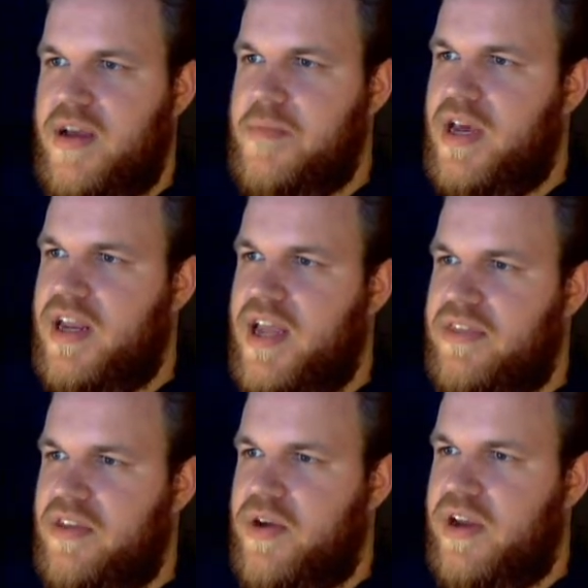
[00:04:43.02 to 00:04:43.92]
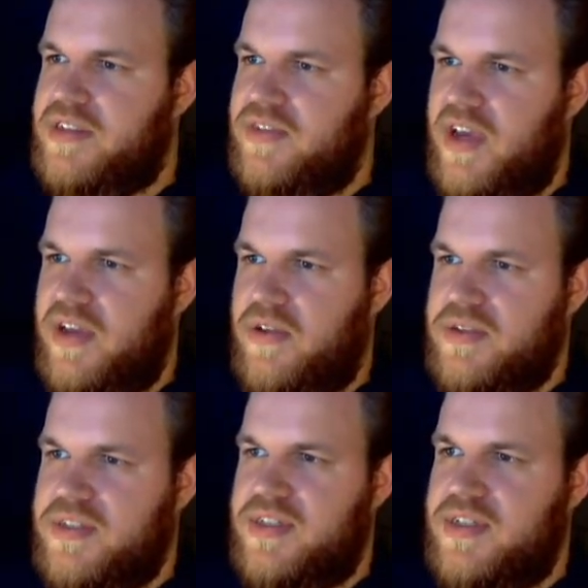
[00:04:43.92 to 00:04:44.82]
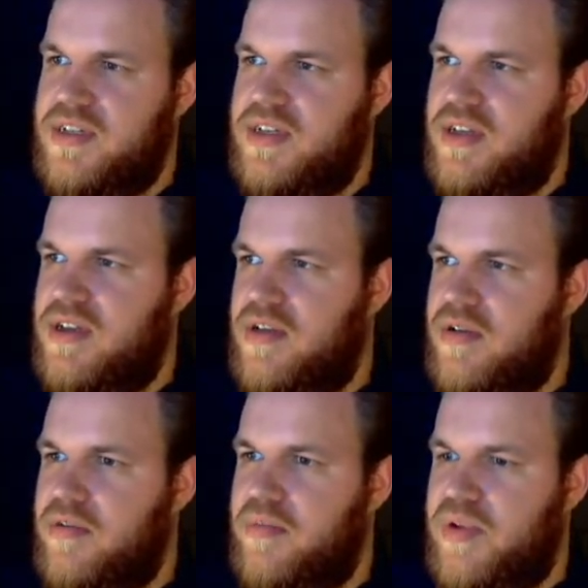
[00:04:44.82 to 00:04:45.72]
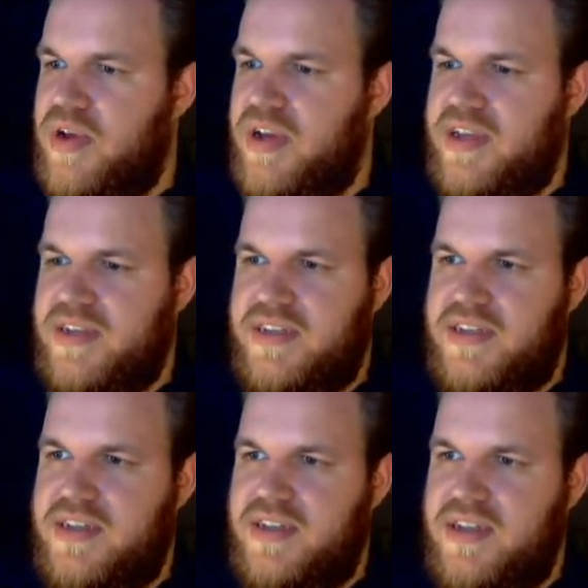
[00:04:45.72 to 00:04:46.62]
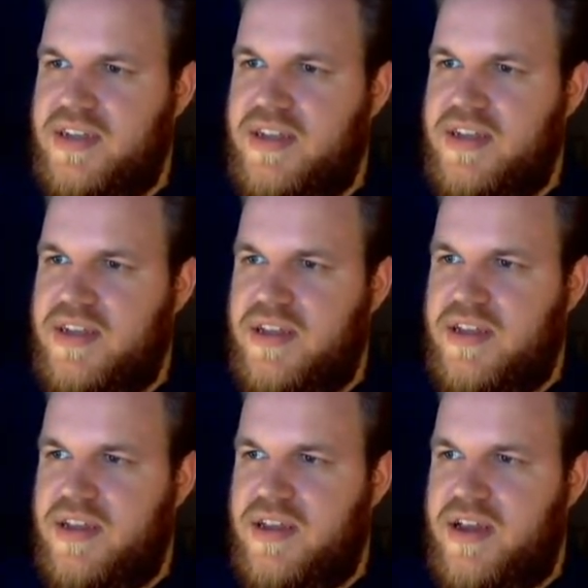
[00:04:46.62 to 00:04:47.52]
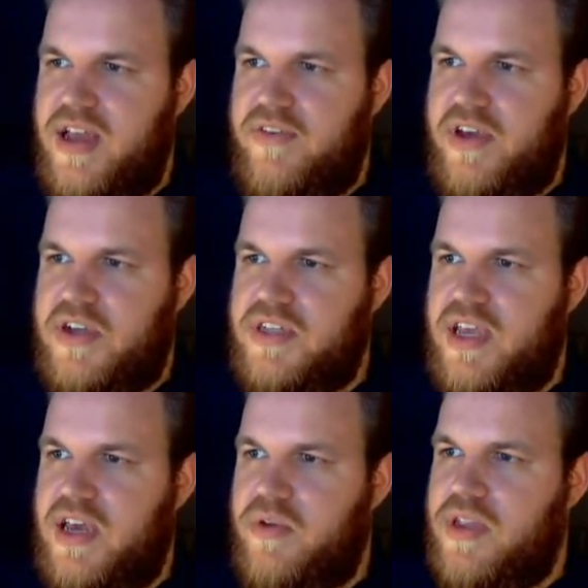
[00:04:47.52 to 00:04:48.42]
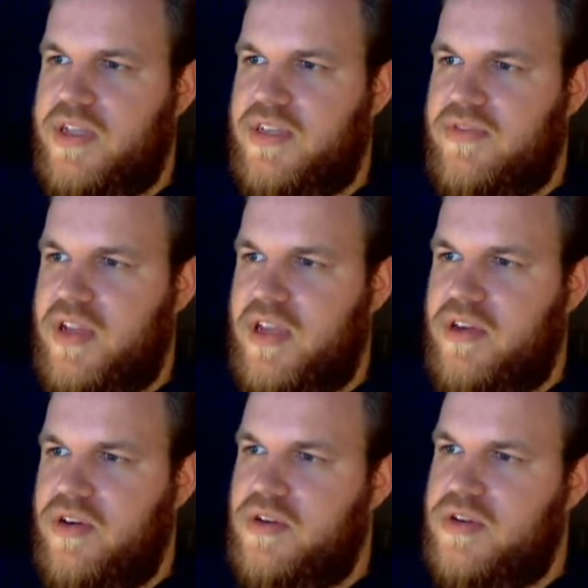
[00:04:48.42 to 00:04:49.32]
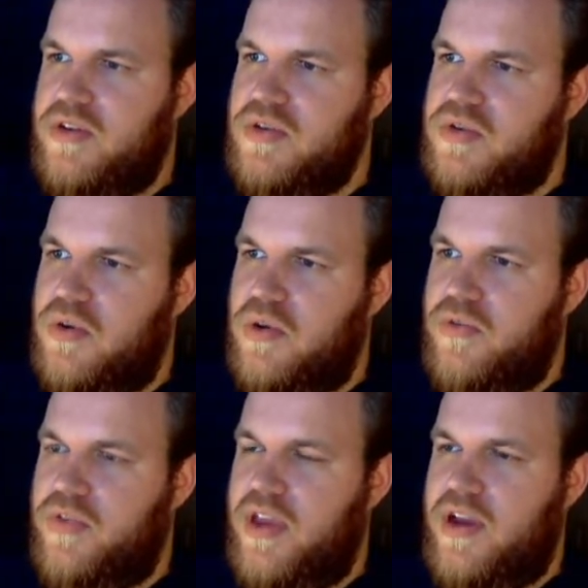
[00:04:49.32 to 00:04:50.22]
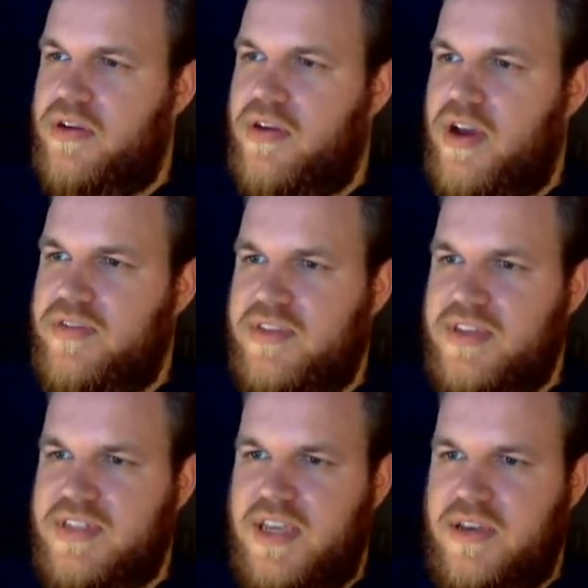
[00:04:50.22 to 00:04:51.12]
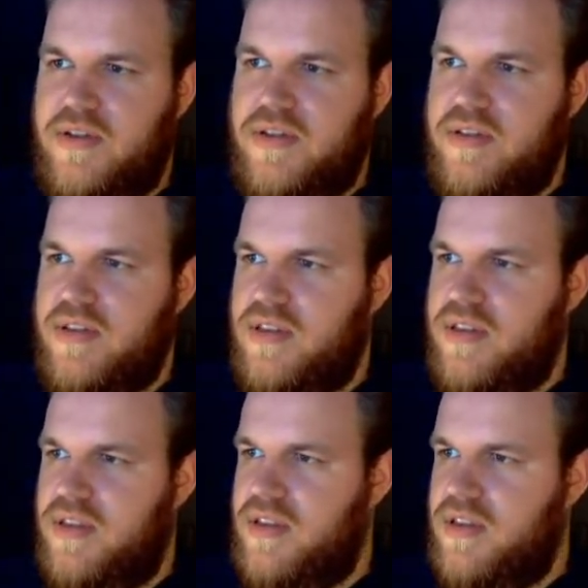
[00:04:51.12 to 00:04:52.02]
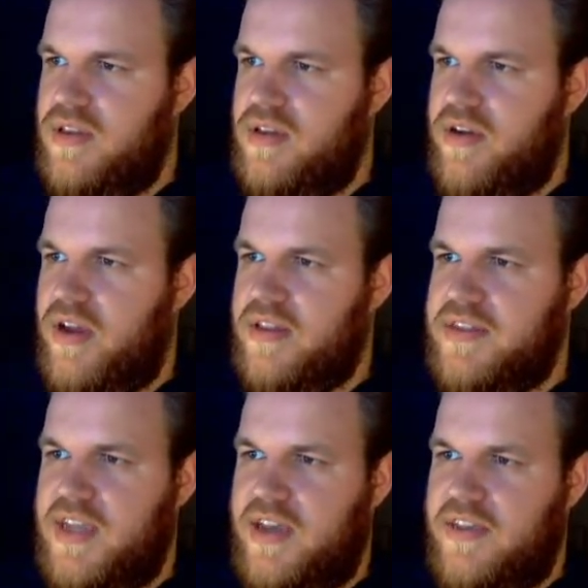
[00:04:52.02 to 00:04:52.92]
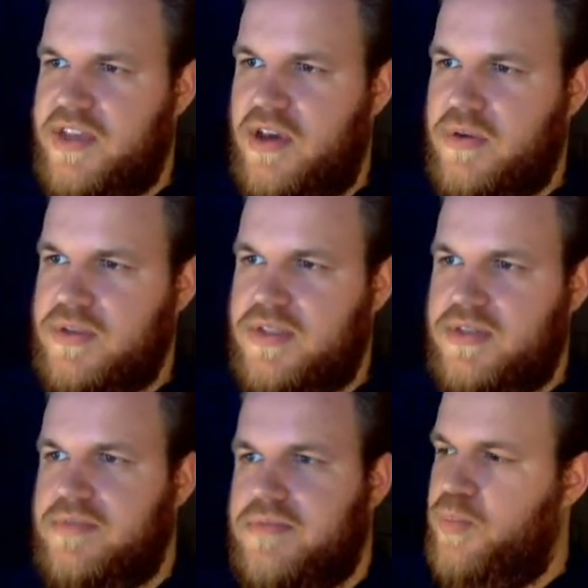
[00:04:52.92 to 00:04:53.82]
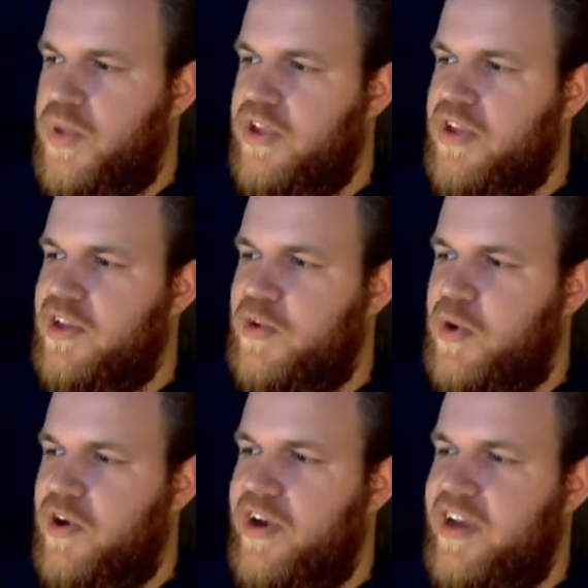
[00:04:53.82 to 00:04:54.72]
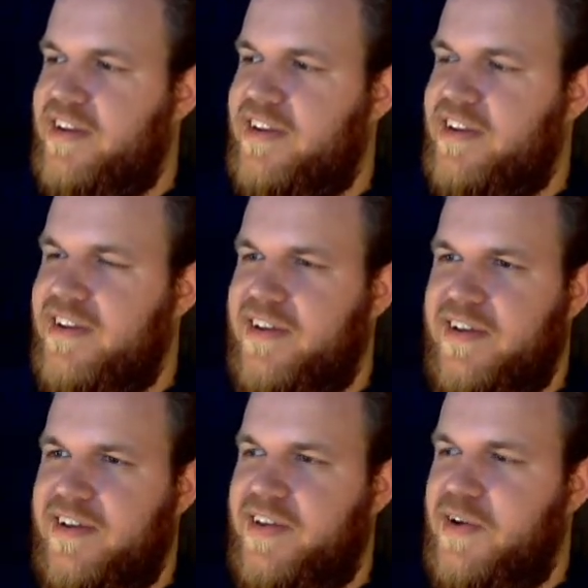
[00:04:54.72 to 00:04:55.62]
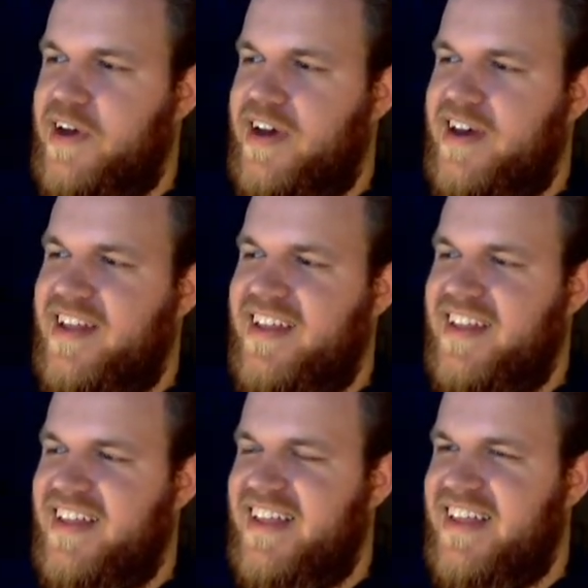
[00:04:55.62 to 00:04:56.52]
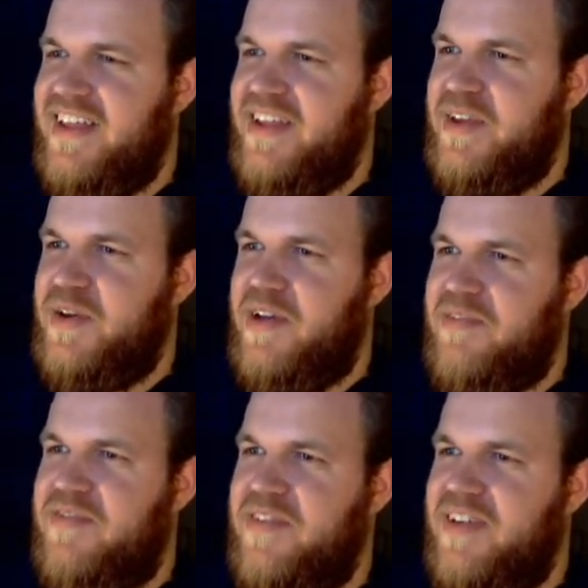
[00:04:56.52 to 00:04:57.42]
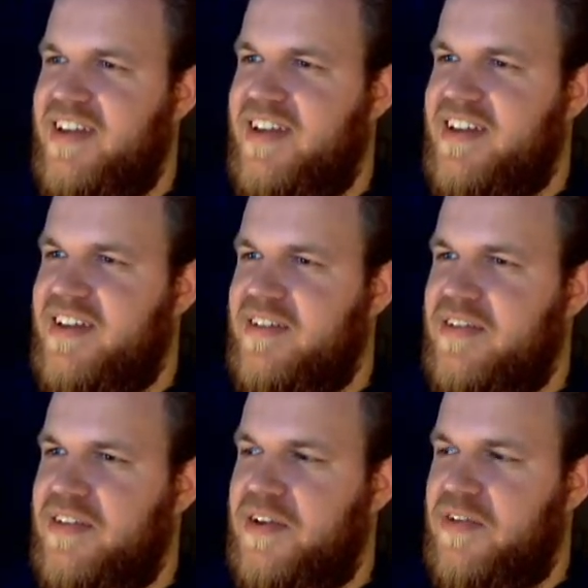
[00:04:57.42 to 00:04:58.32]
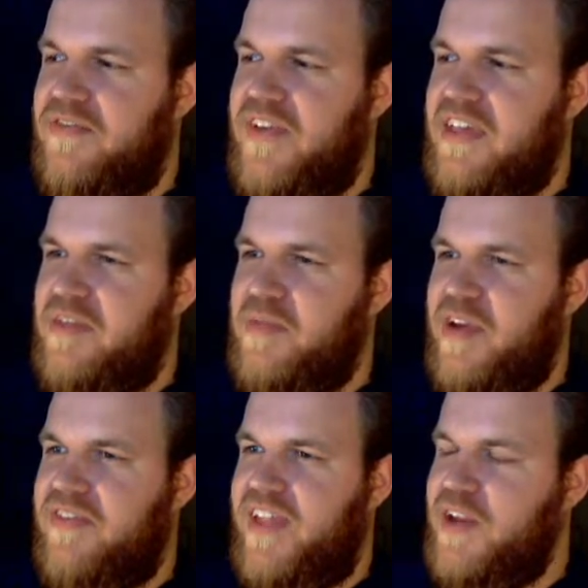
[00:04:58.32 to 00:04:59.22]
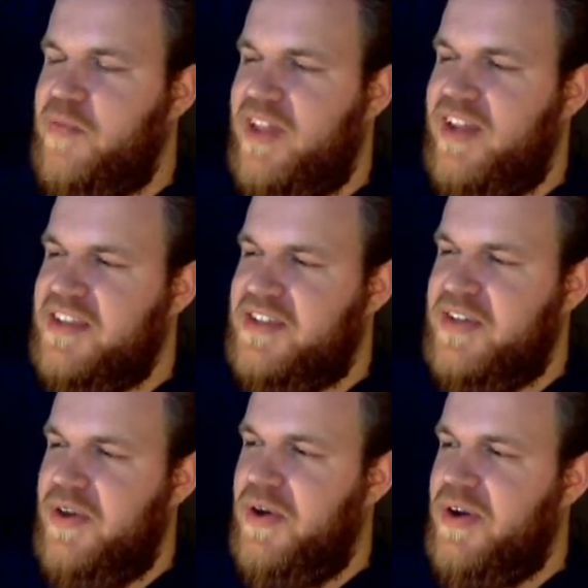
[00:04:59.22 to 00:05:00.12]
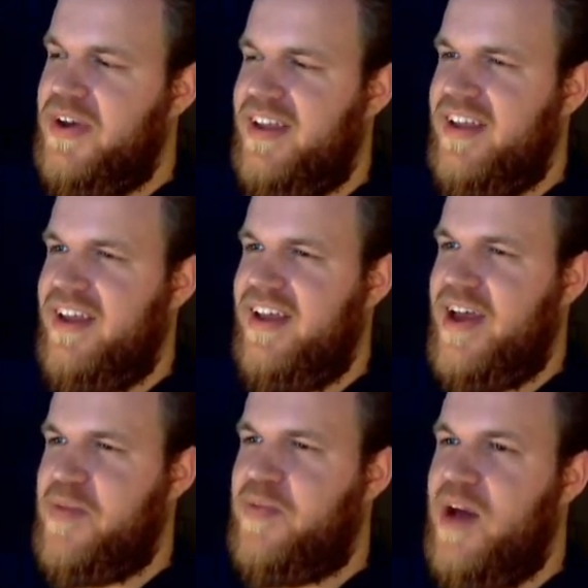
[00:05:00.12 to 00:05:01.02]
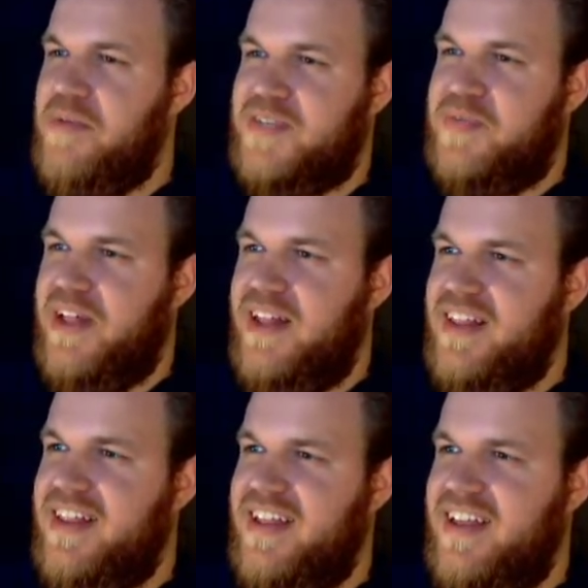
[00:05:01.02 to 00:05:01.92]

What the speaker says: I'm not at the greatest of angles, but I've actually got relatively good control over the aircraft at this angle. Alright, let's see how this goes. Bill, you look worried. You have little faith in my flight abilities, do you? I promise, Bill.